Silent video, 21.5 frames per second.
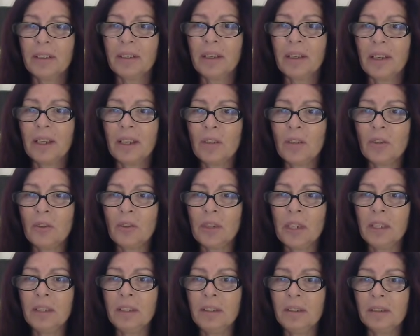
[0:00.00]

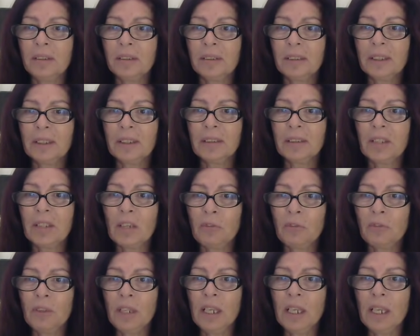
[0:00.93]
Adrian.
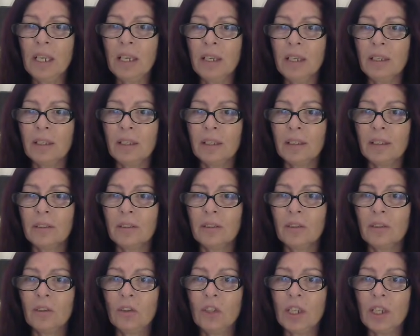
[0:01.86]
Tiffany.
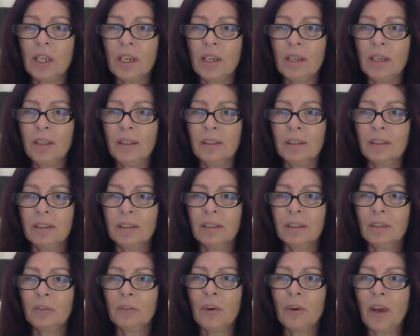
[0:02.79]
Gia.
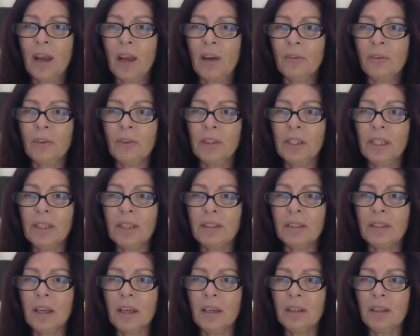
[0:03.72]
Forever
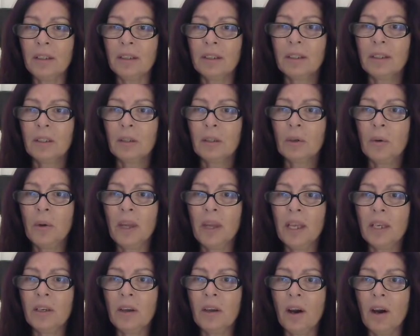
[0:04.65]
Lisa.
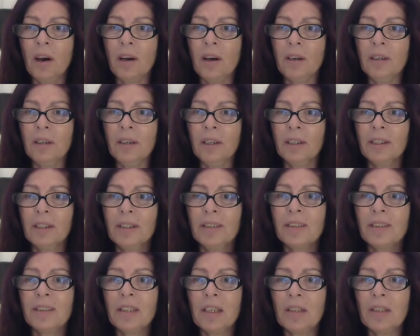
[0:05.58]
Quang Kong.
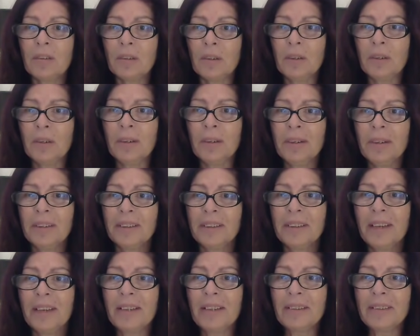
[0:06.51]
Caesar.
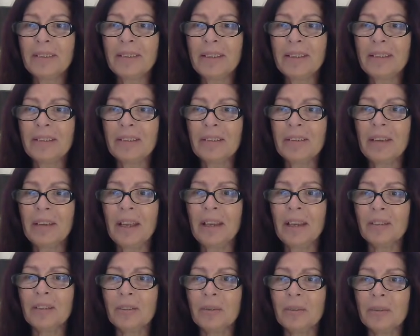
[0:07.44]
Hey, Caesar.
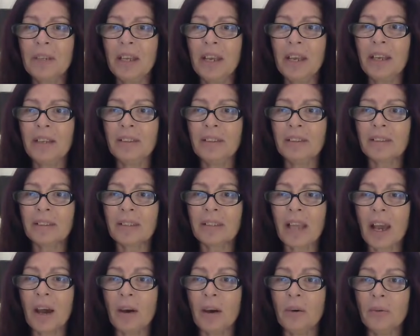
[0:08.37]
Antoinette's
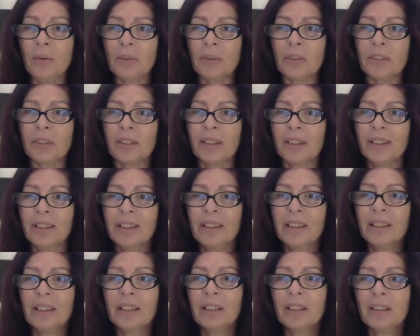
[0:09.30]
house.
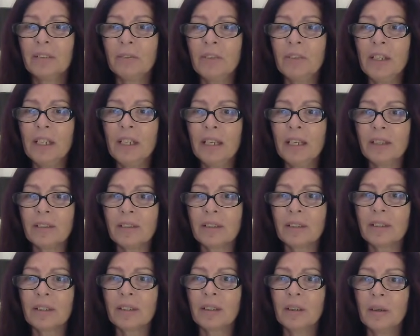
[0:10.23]

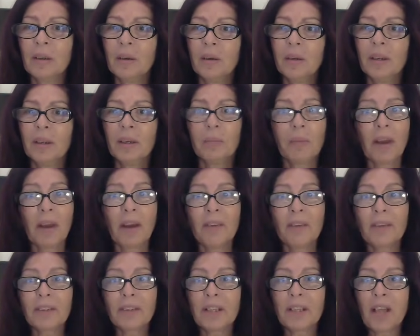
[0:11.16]
Phoenix. Now,
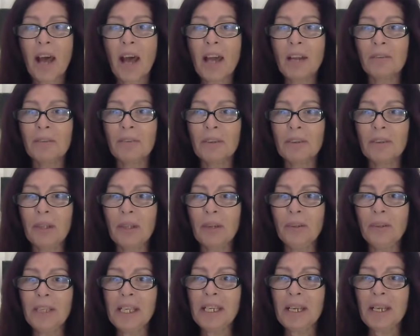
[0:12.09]
there's a lot of you.
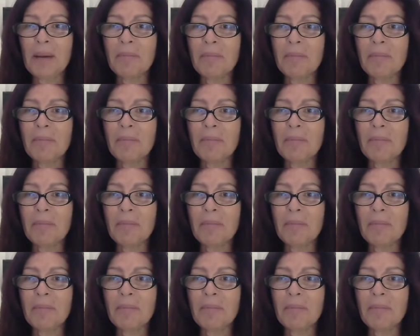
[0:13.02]
Lolita,